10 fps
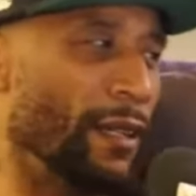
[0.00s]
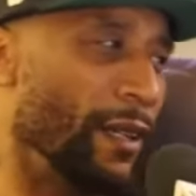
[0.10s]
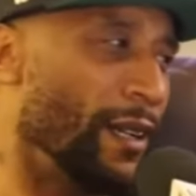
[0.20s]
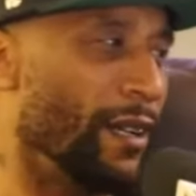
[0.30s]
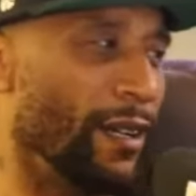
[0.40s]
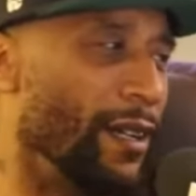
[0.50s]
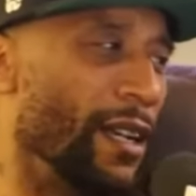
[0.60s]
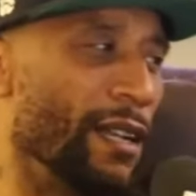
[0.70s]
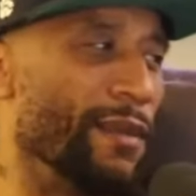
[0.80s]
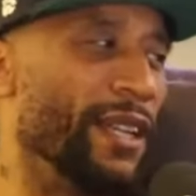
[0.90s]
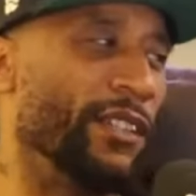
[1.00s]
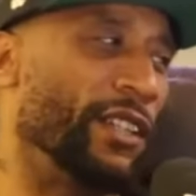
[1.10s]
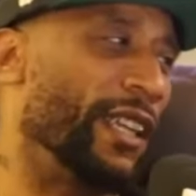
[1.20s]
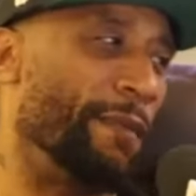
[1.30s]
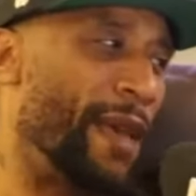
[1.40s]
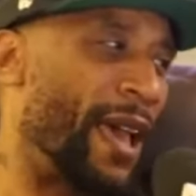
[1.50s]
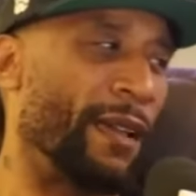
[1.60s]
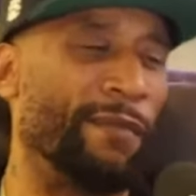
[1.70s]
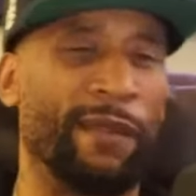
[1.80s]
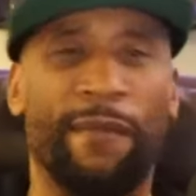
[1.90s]
You know what I mean? She get
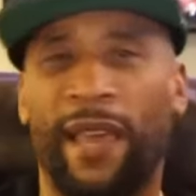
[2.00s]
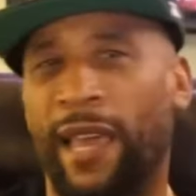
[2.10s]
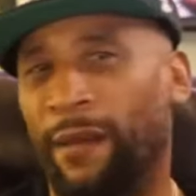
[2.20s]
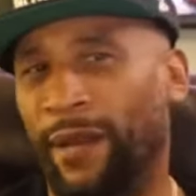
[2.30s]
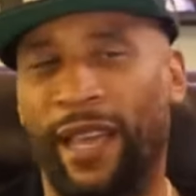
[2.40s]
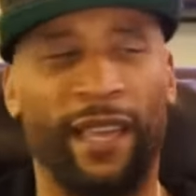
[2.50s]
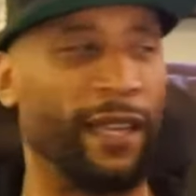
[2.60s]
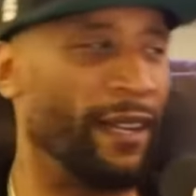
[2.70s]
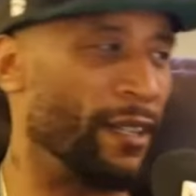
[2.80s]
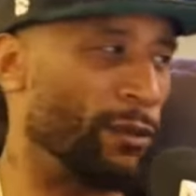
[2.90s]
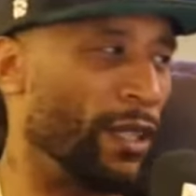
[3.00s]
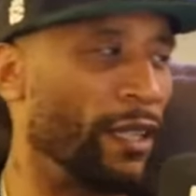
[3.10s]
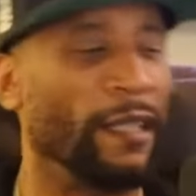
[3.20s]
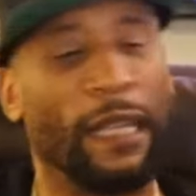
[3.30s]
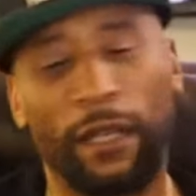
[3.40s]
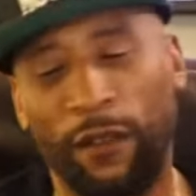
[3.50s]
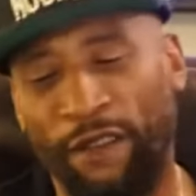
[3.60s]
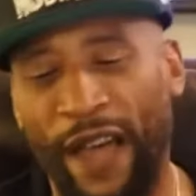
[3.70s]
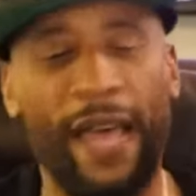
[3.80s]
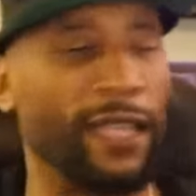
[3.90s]
back and be mad, but hey, it is what it is. So
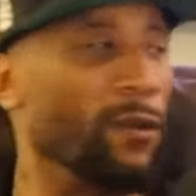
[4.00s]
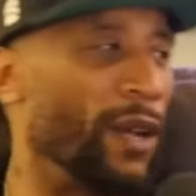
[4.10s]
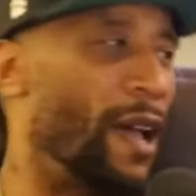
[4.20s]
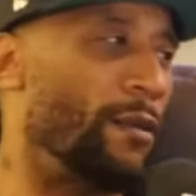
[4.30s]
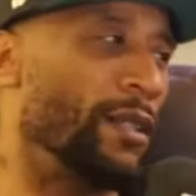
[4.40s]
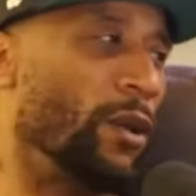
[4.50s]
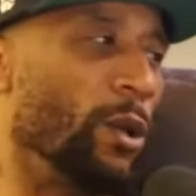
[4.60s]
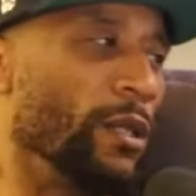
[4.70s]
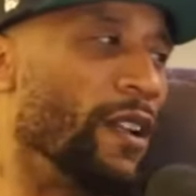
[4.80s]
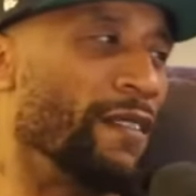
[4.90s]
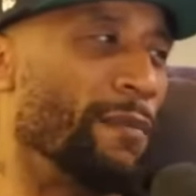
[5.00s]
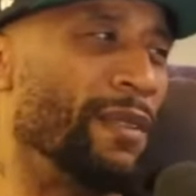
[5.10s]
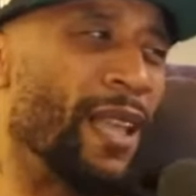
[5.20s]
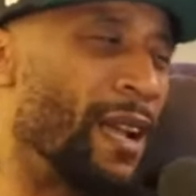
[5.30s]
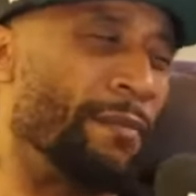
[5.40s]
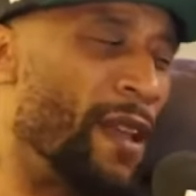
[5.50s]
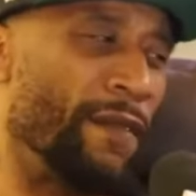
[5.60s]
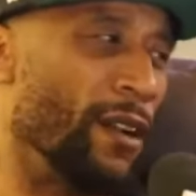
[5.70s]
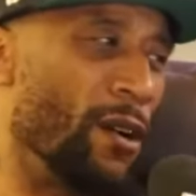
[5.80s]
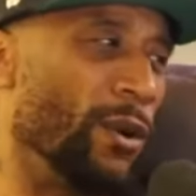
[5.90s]
finally, when I was old enough to be like, I'm
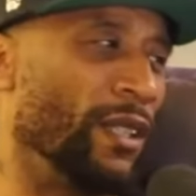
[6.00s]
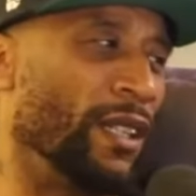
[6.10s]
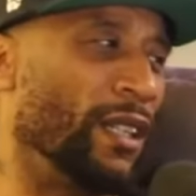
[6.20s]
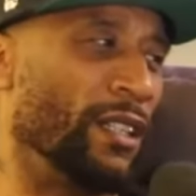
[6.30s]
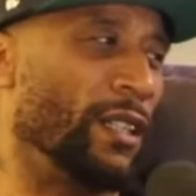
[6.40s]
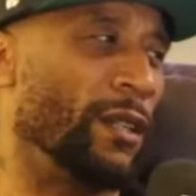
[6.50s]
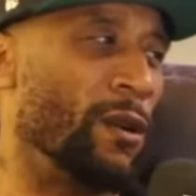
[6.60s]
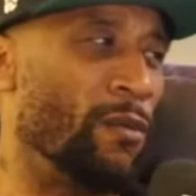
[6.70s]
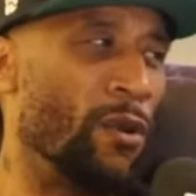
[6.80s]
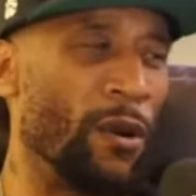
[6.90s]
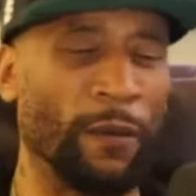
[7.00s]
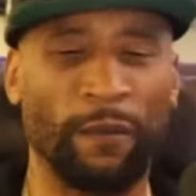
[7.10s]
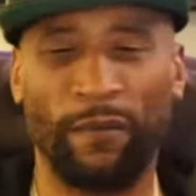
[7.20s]
never going to this shit no more.